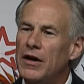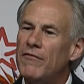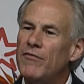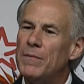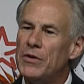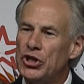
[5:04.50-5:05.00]

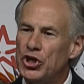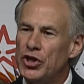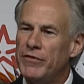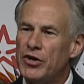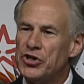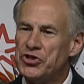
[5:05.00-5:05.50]
from the
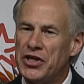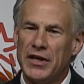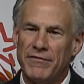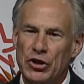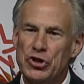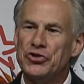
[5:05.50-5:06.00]
University
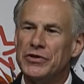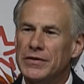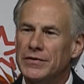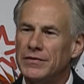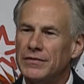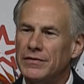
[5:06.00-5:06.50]
of
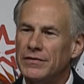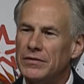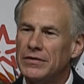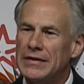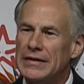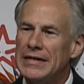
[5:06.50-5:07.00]
Houston
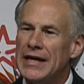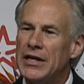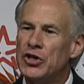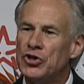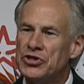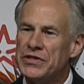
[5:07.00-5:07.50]

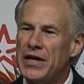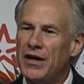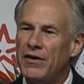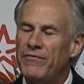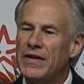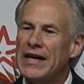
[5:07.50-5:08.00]
and
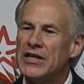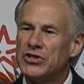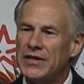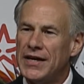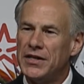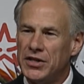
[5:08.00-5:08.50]
herself has
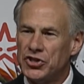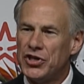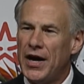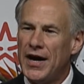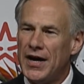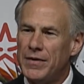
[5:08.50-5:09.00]
landed a
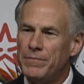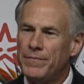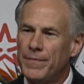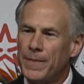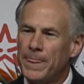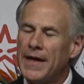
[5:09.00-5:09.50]
job
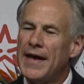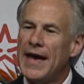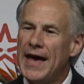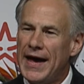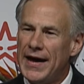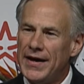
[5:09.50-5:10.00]

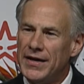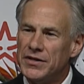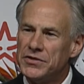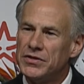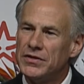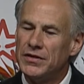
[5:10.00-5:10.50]

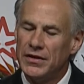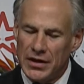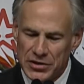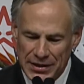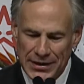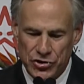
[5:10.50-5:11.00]
as
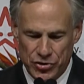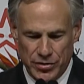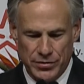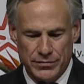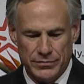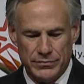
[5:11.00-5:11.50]
a teacher.
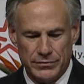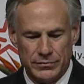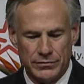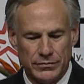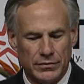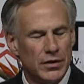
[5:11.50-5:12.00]

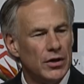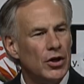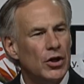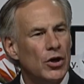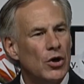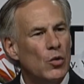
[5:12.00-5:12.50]

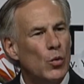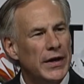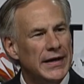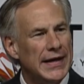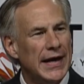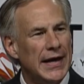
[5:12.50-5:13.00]

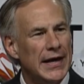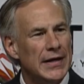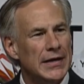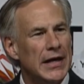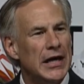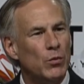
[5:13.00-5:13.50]
We
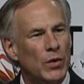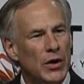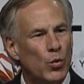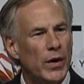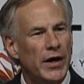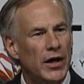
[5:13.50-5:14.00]
can and we
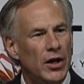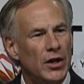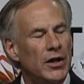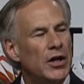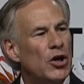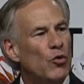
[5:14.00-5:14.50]

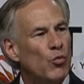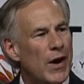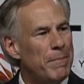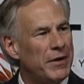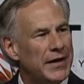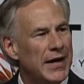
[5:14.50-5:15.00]
will
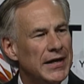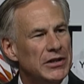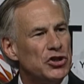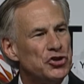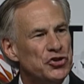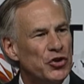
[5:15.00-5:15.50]

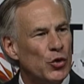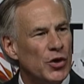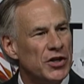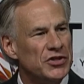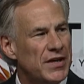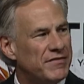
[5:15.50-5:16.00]
replicate
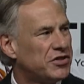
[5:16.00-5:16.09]
stories